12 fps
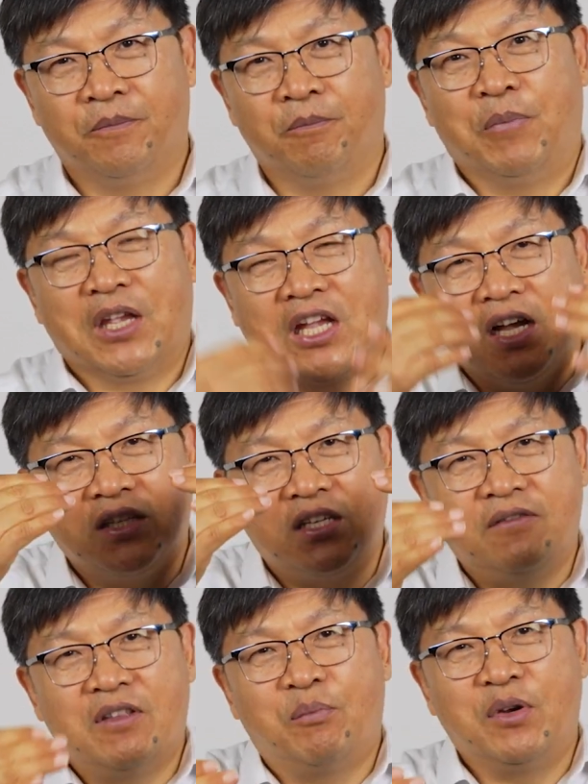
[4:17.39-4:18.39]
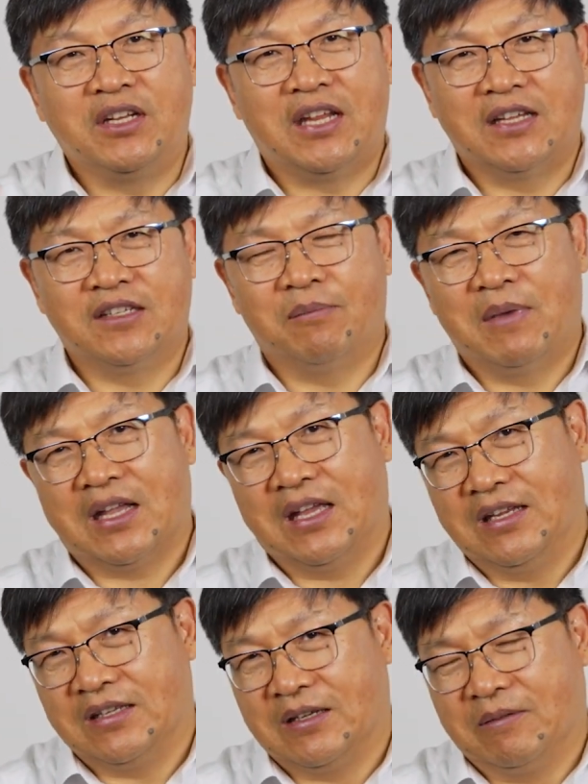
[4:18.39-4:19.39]
because of the pretension
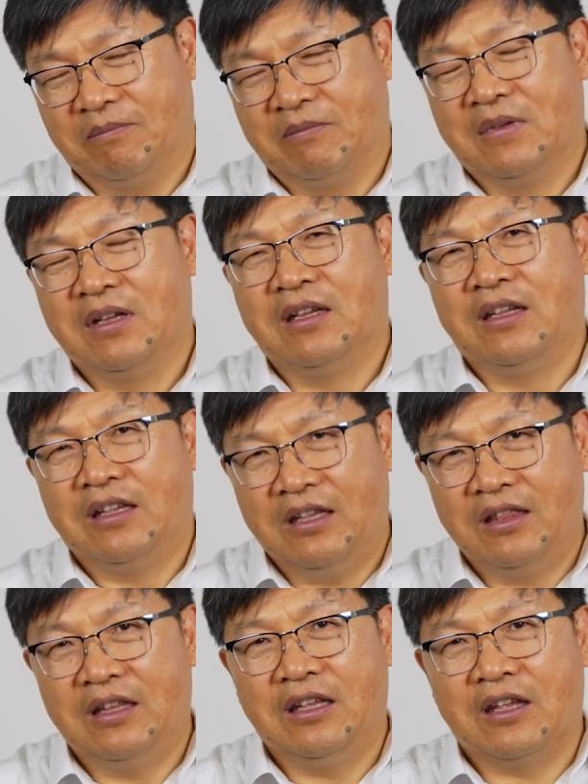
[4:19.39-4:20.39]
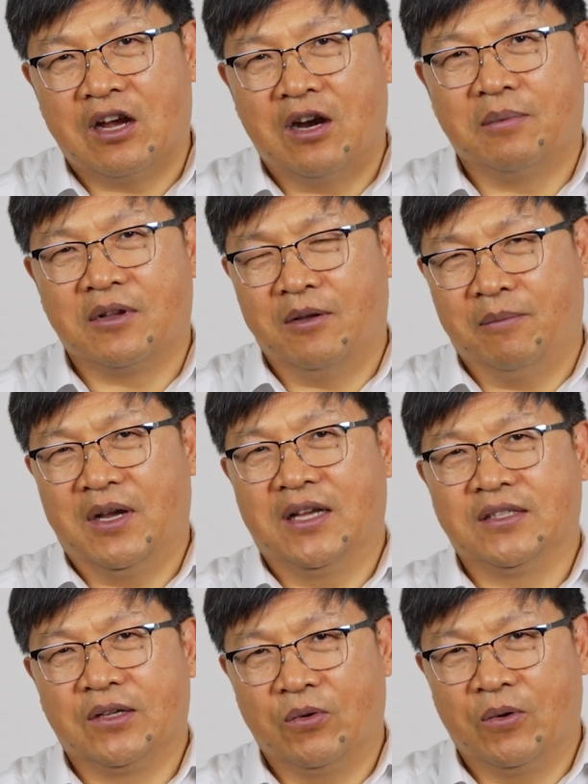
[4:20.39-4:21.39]
mechanism in the carbon
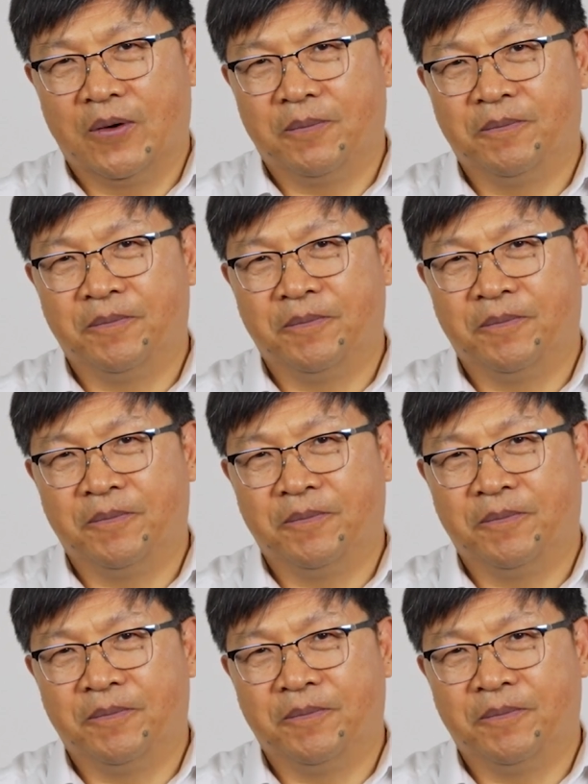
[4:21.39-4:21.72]
composite core.